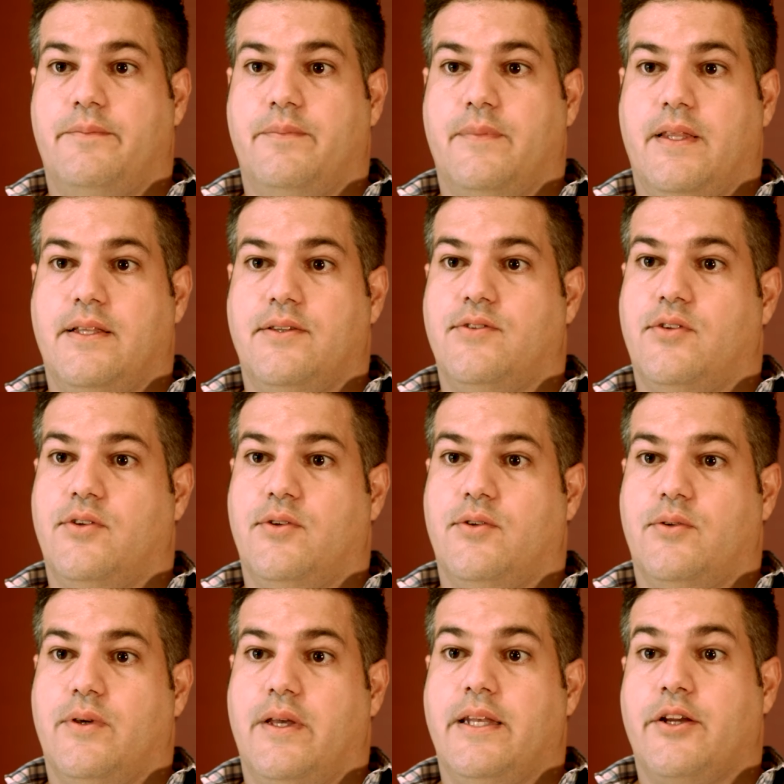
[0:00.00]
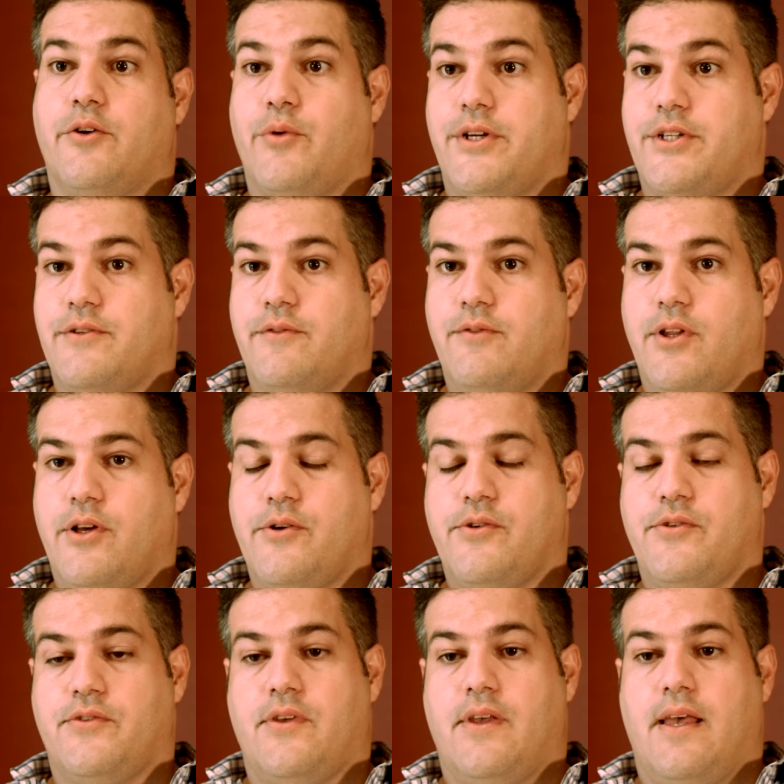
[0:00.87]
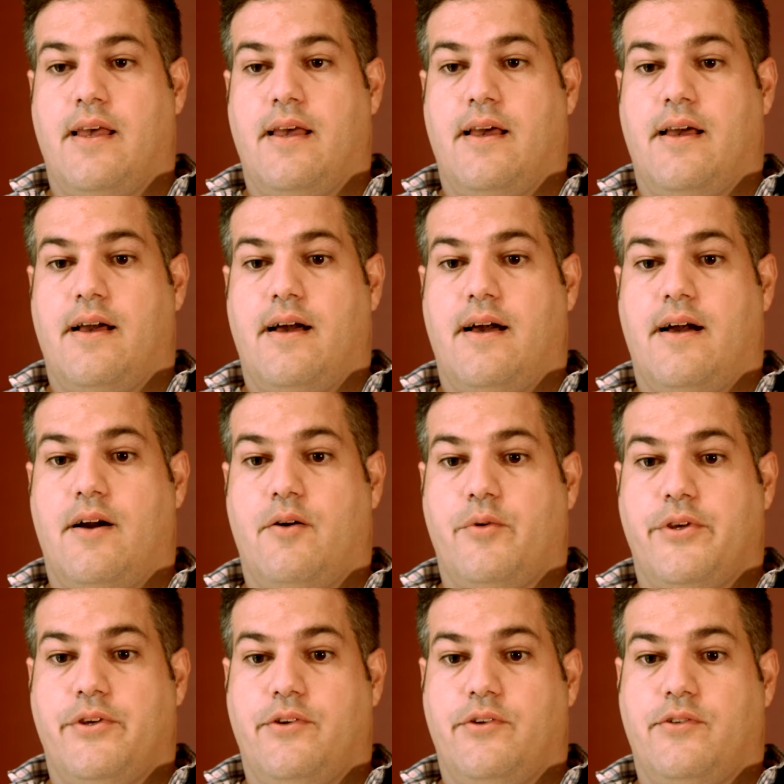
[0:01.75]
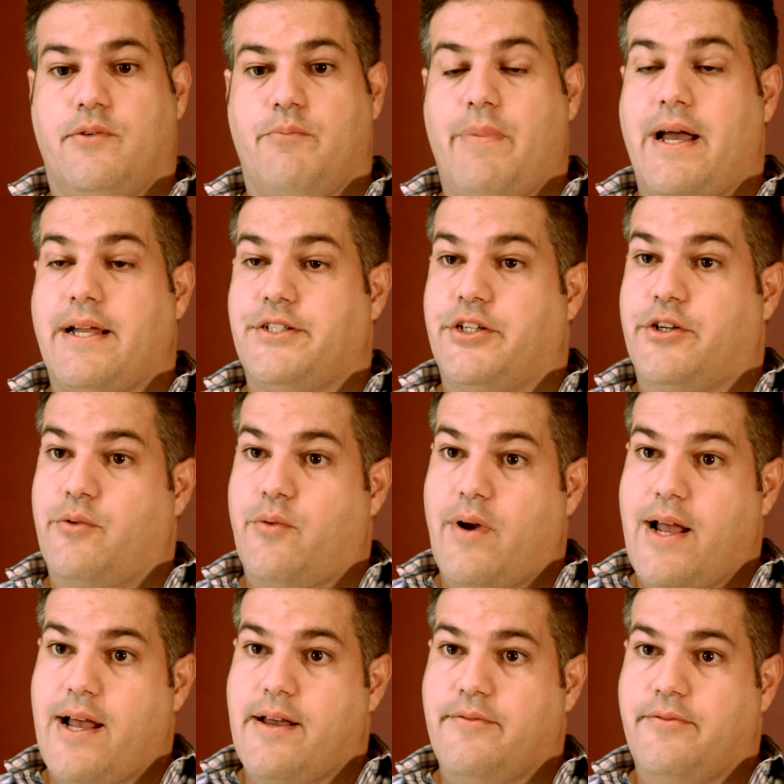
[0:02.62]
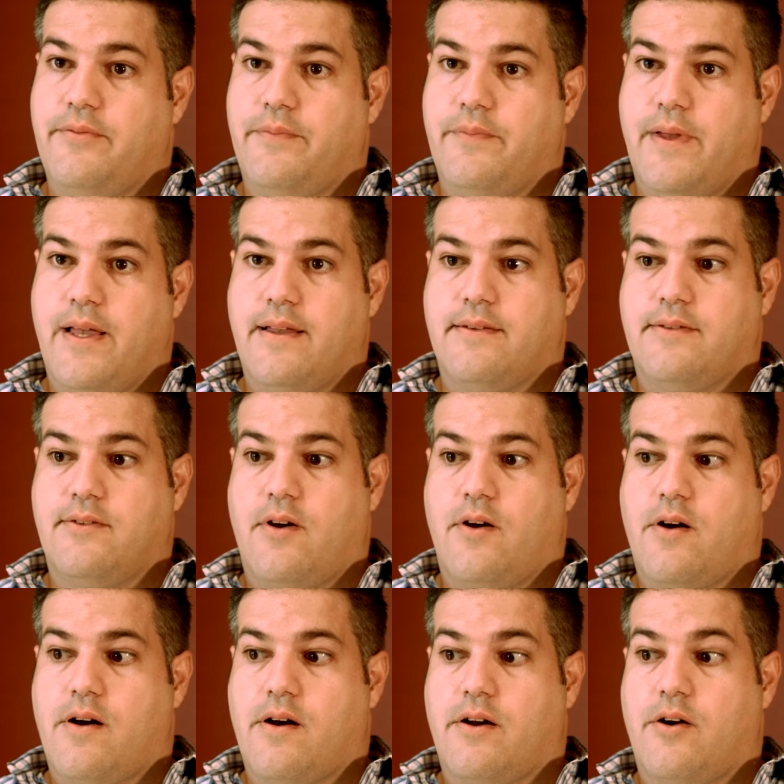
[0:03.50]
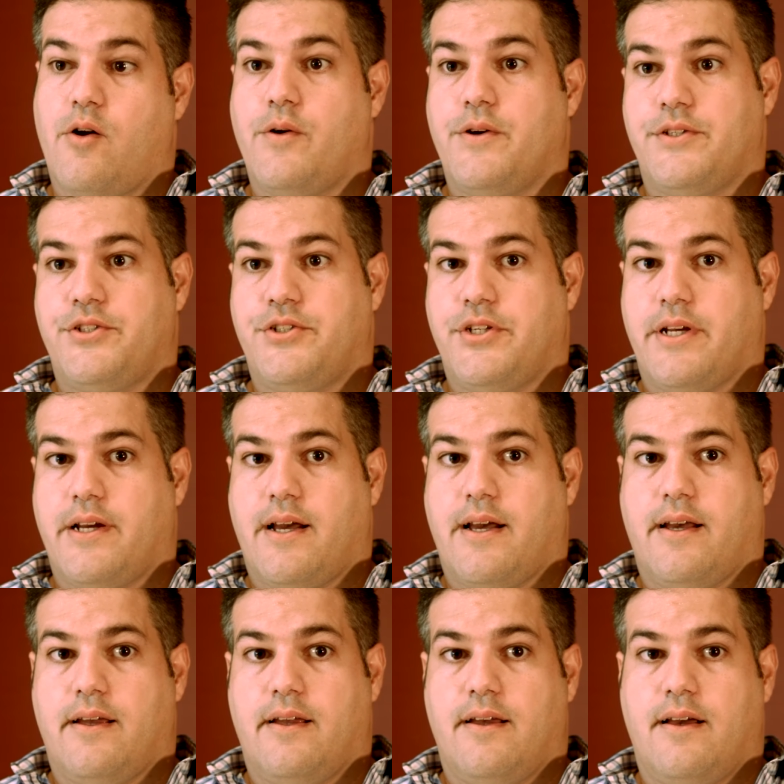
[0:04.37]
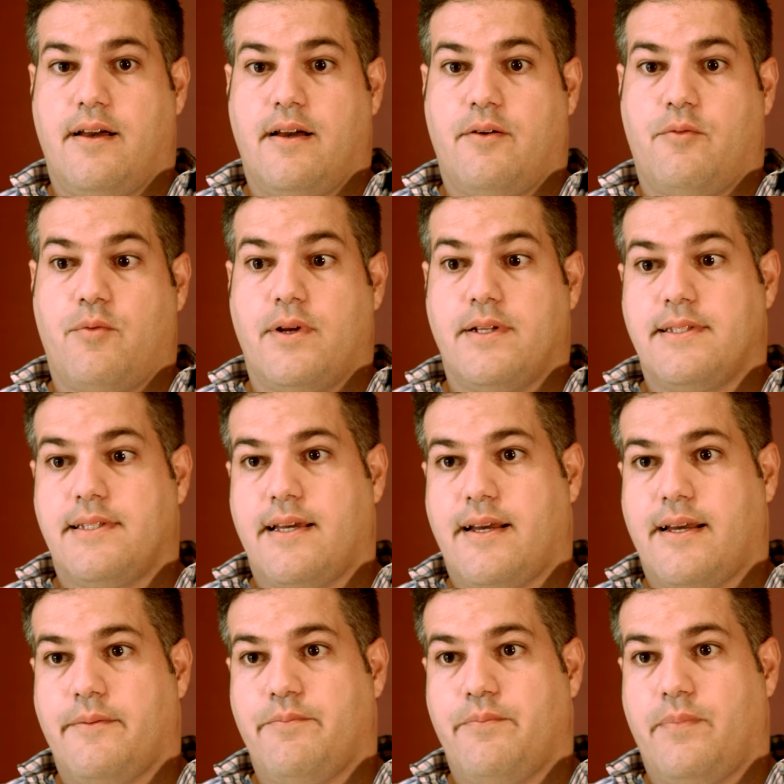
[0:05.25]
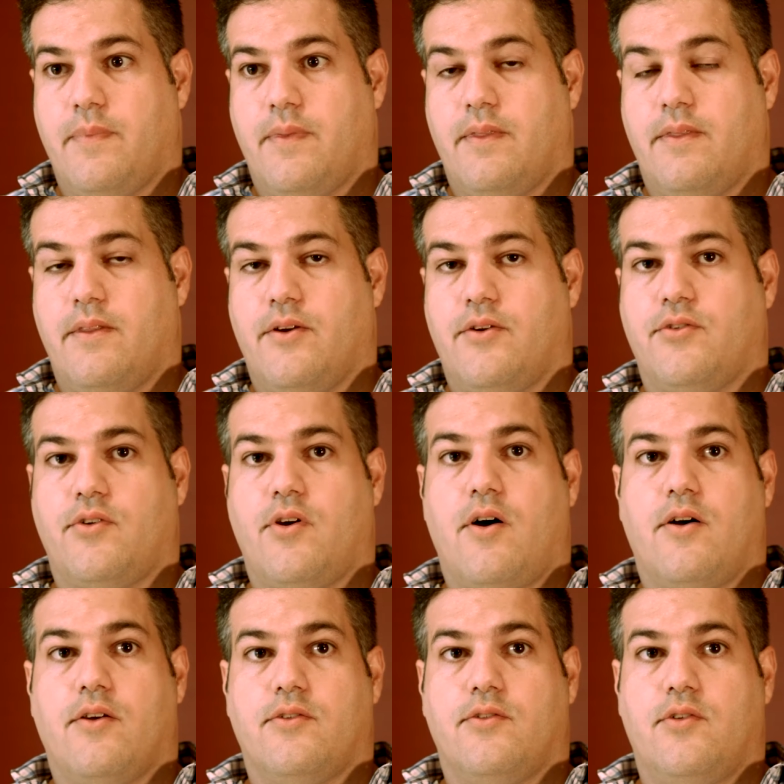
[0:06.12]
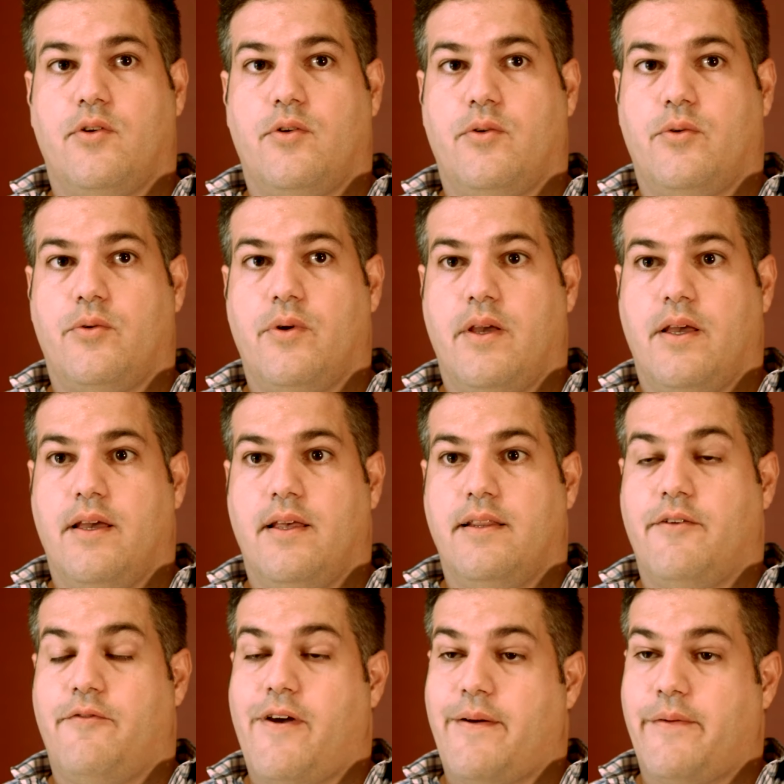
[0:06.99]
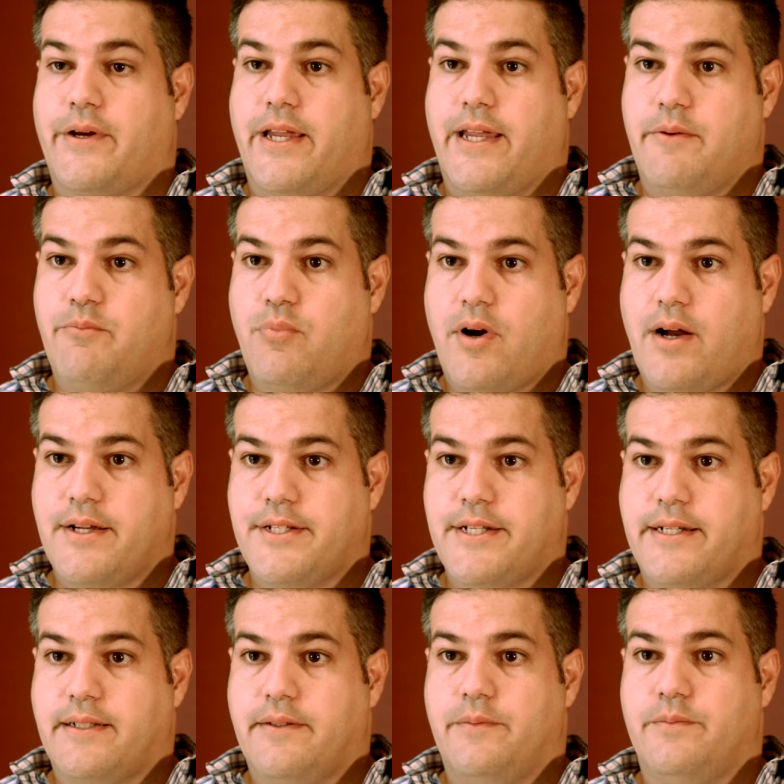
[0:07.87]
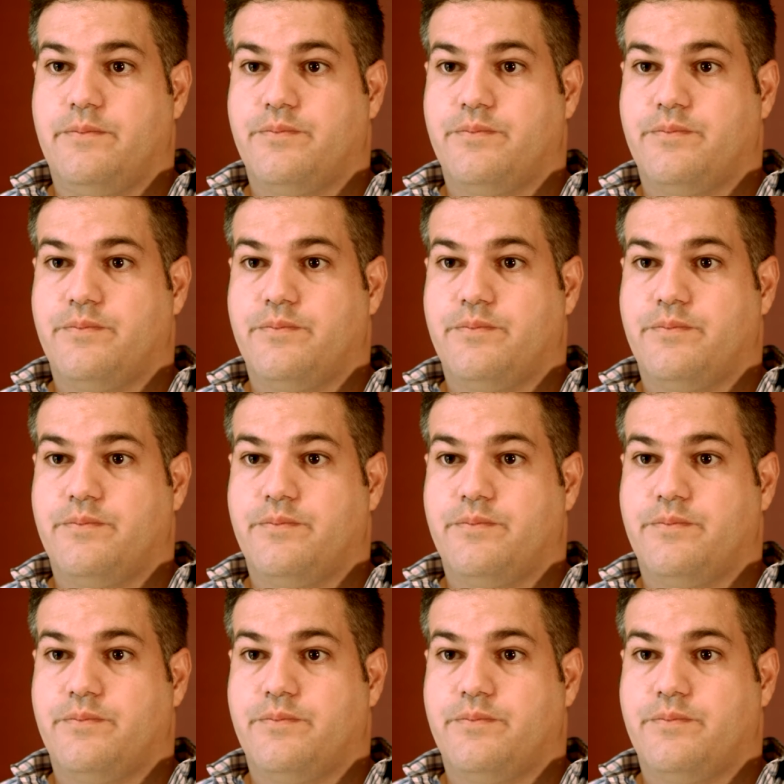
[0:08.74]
into integration flows. We use Apache Carafe as our OSGI runtime. There's also the Fabricate project,